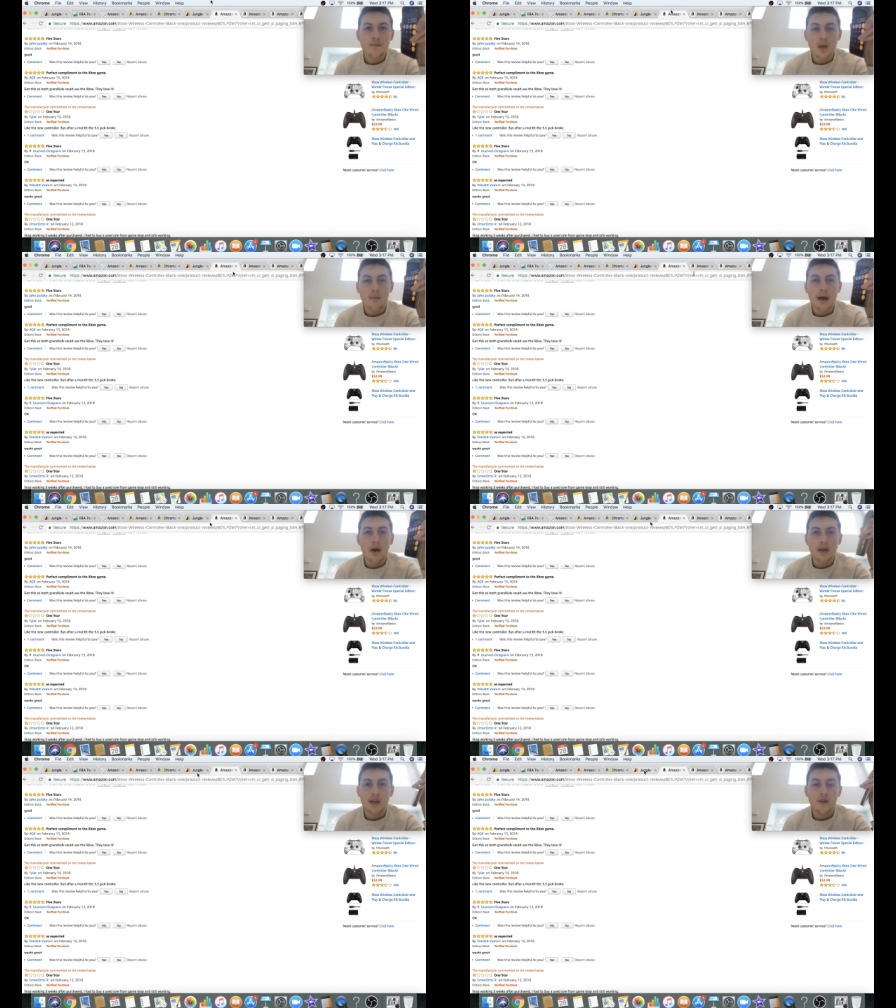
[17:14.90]

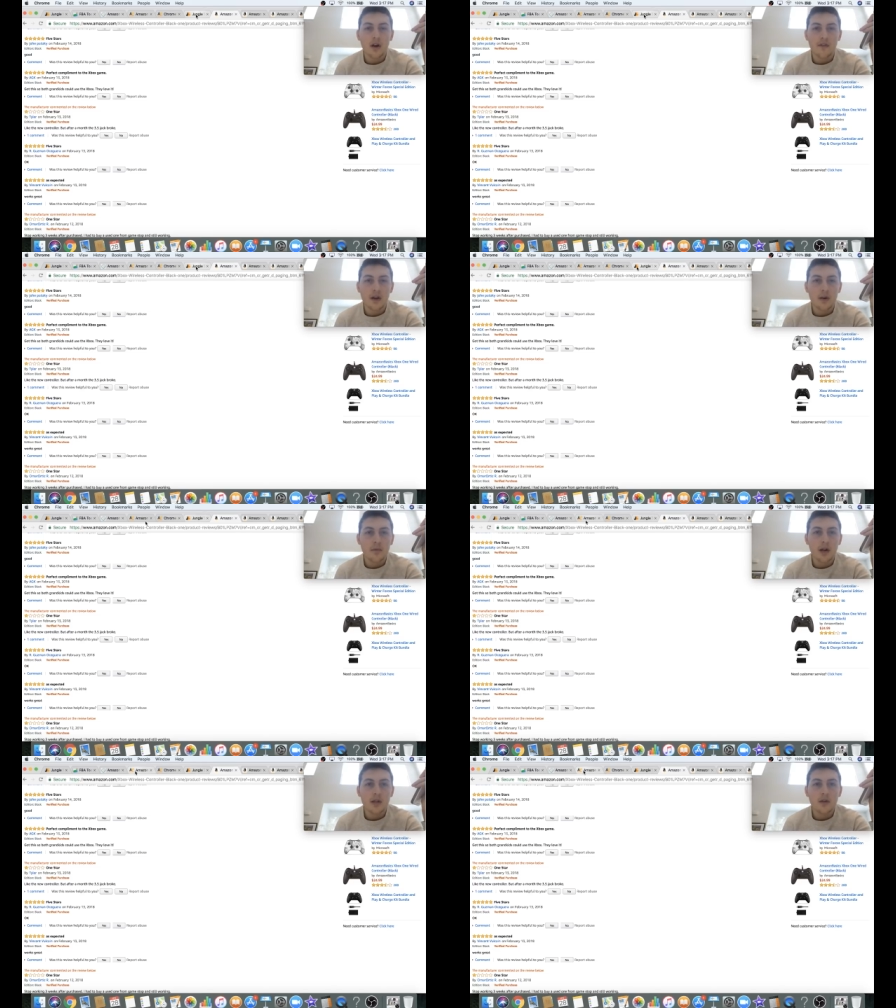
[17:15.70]
about giving off that
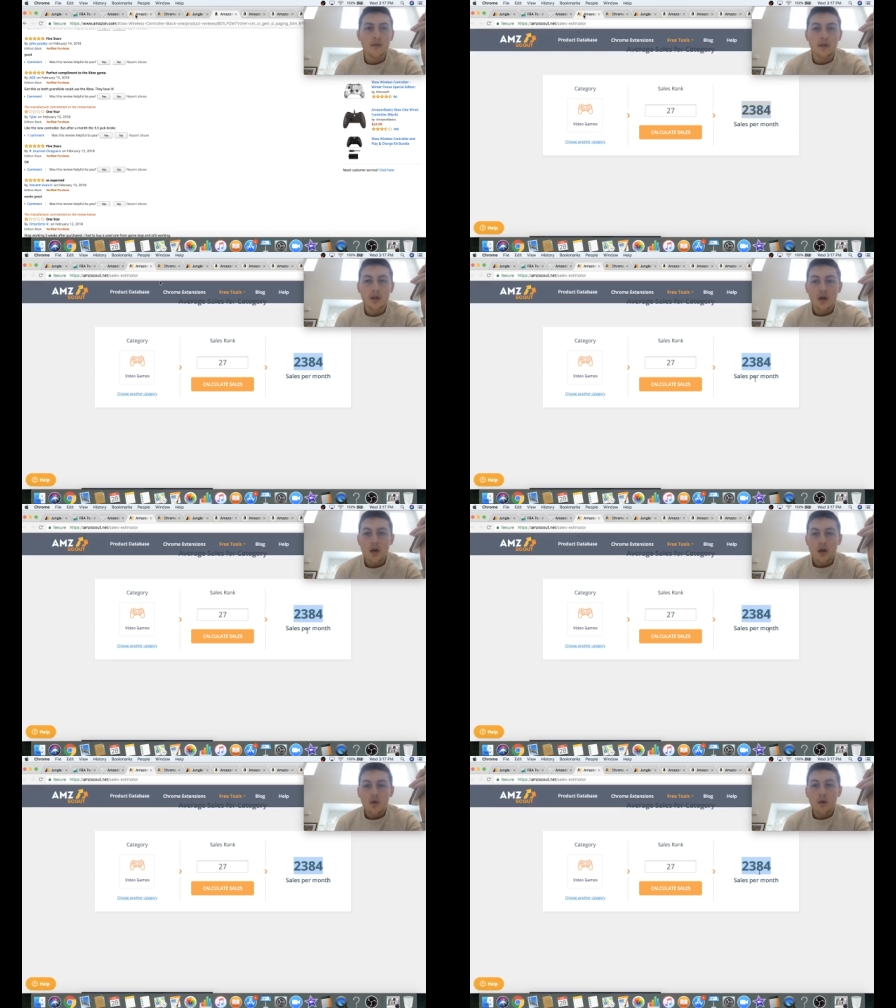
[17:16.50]
number I used,
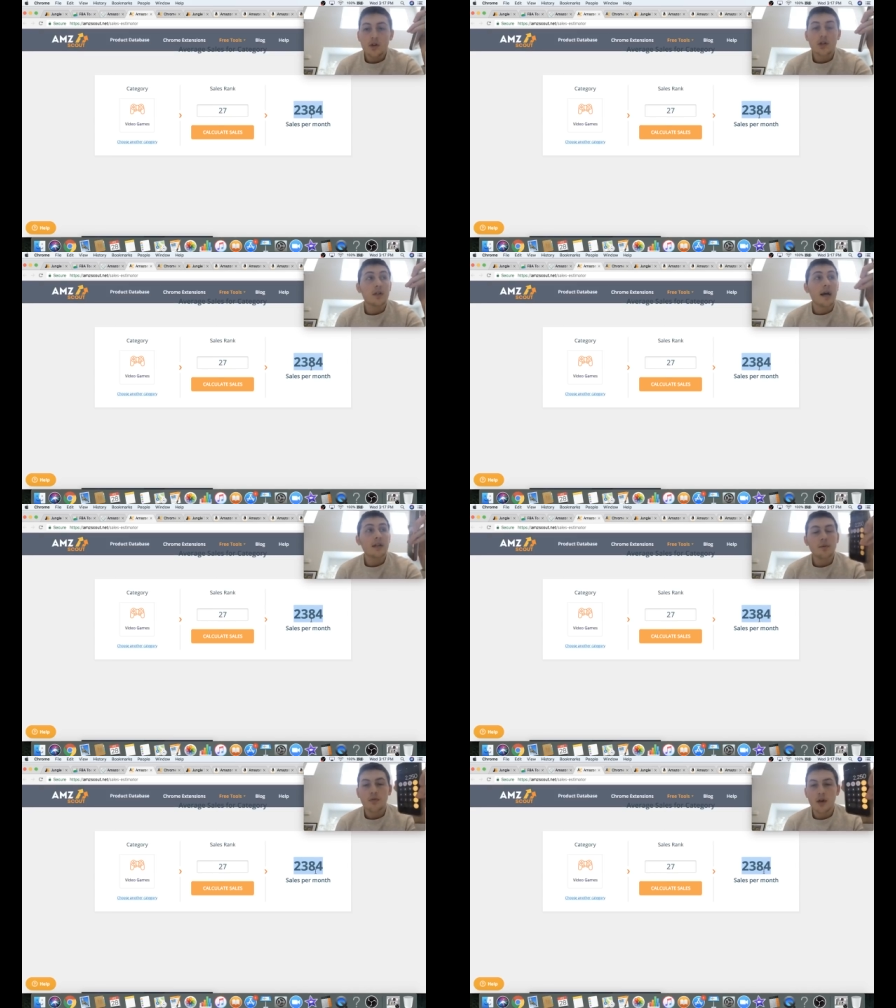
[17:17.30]
which
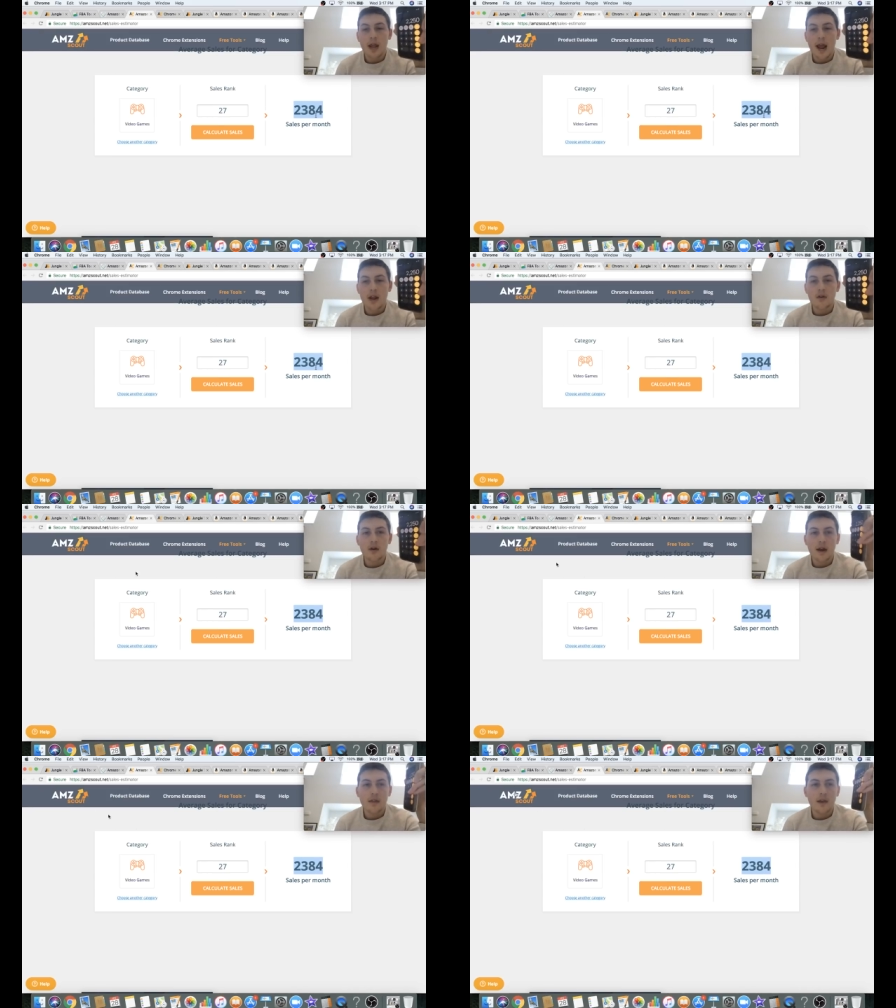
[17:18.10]
that's pretty accurate
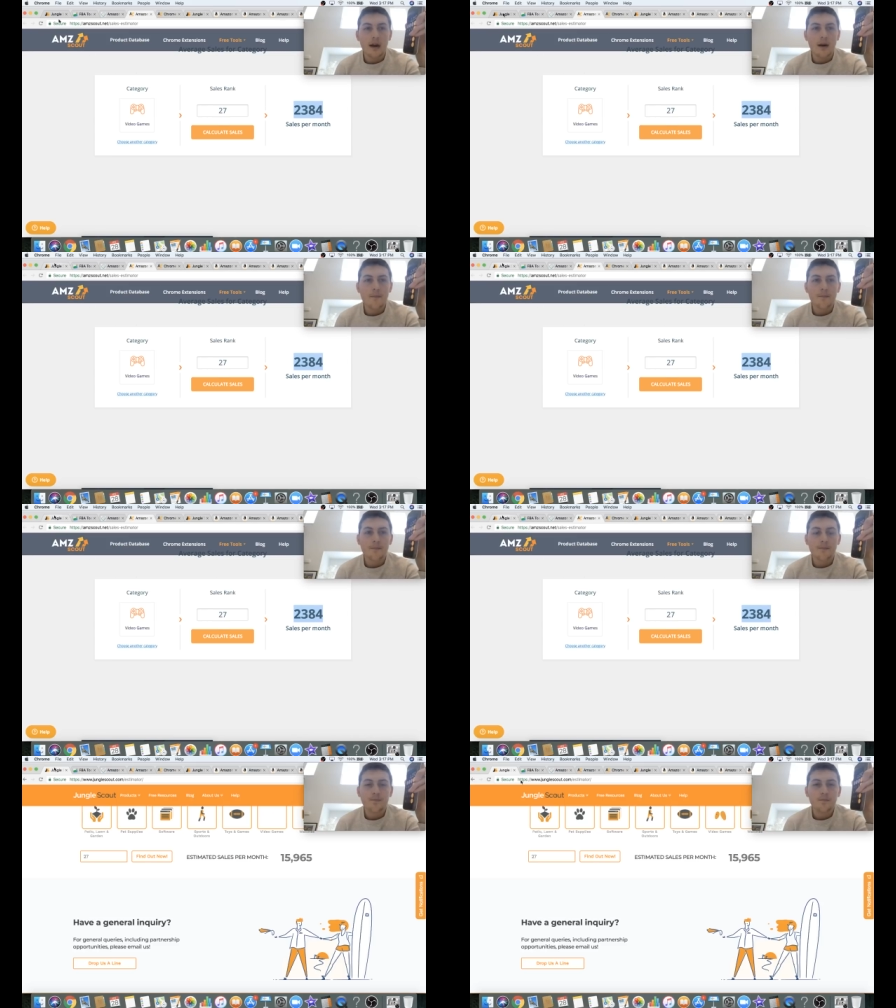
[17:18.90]
right there.
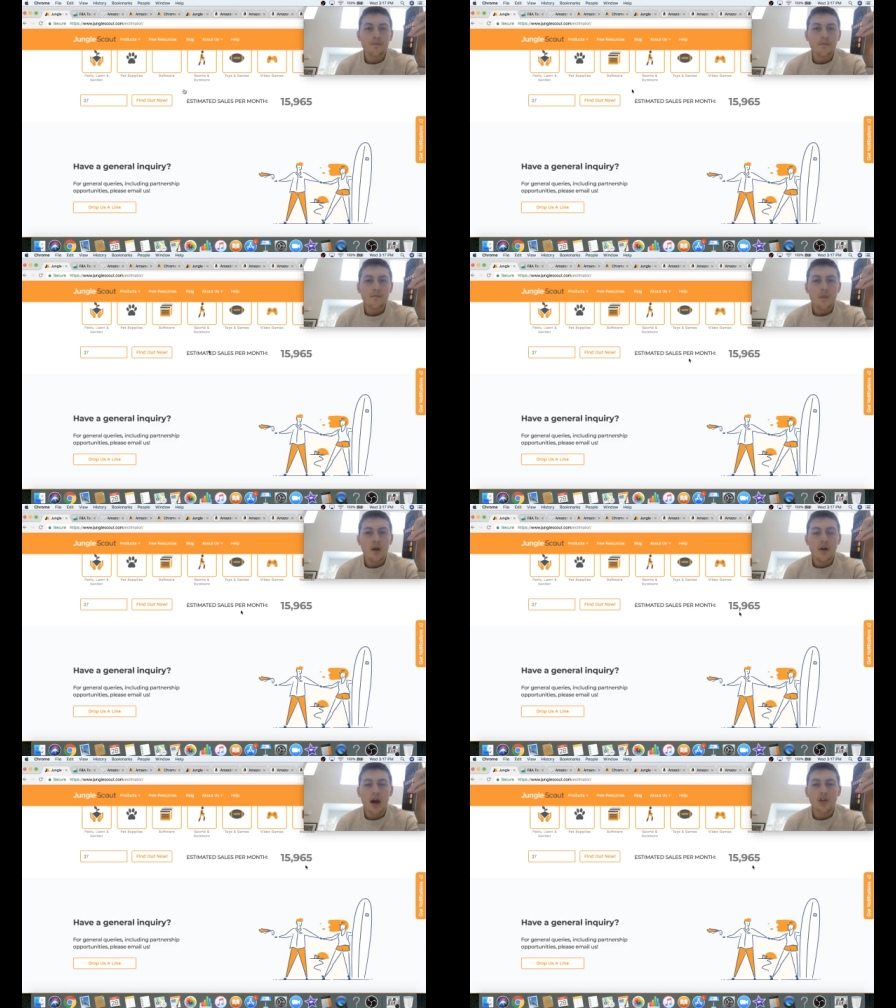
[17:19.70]

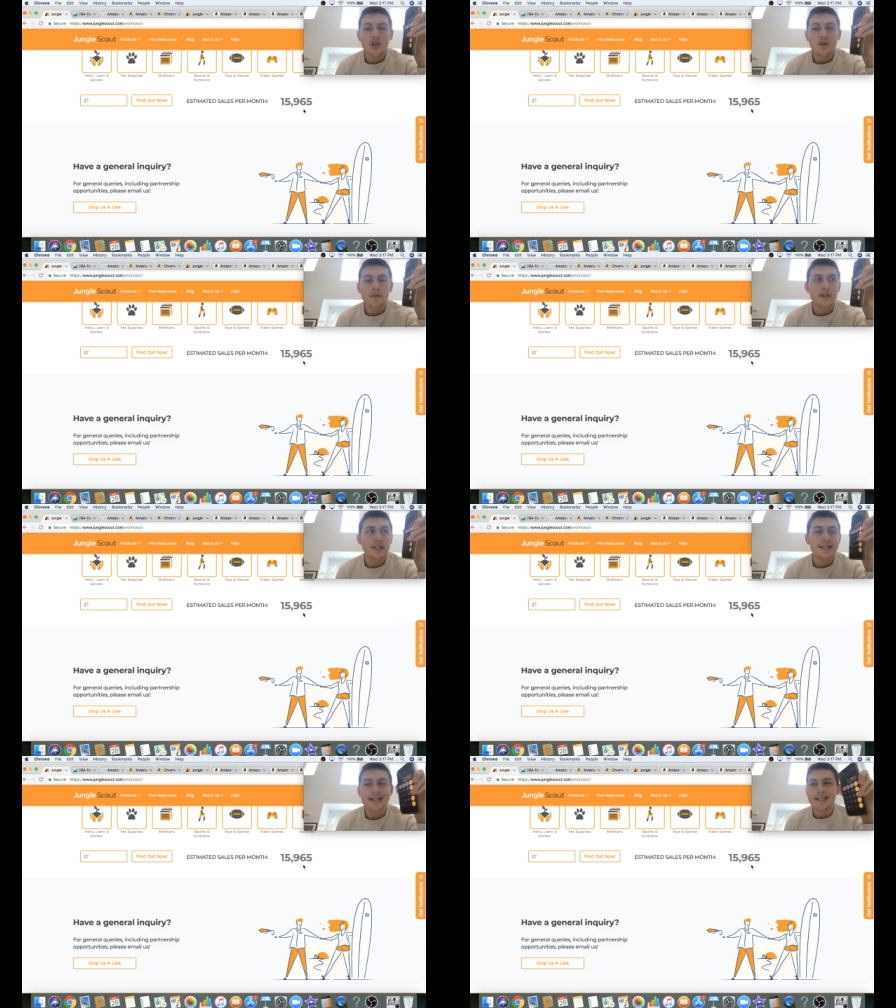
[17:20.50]
Not sure if
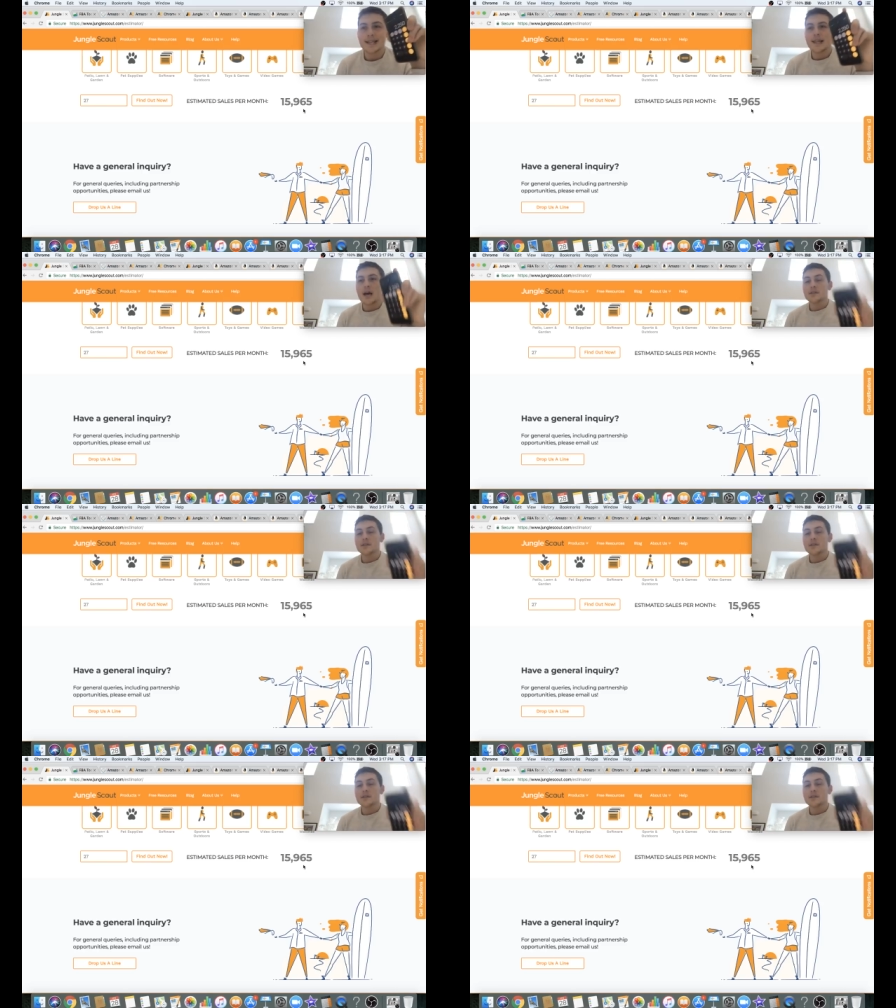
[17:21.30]
there's 16,000.